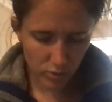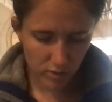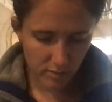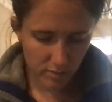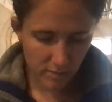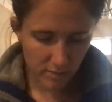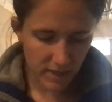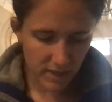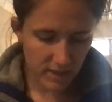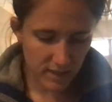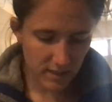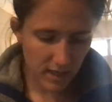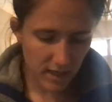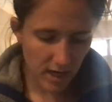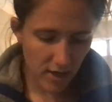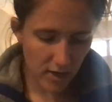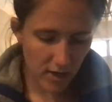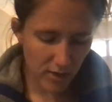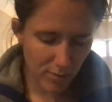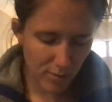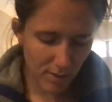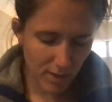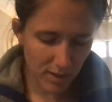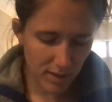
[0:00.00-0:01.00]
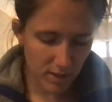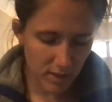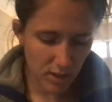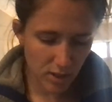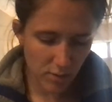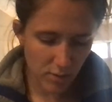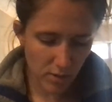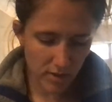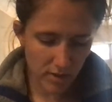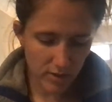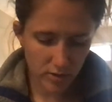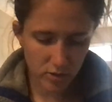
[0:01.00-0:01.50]
the mice carried Montague
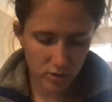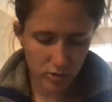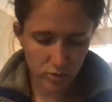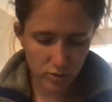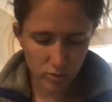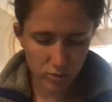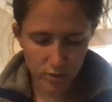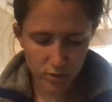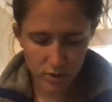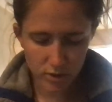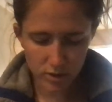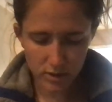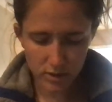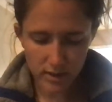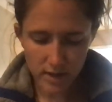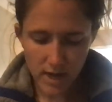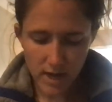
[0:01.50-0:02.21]
on their shoulders.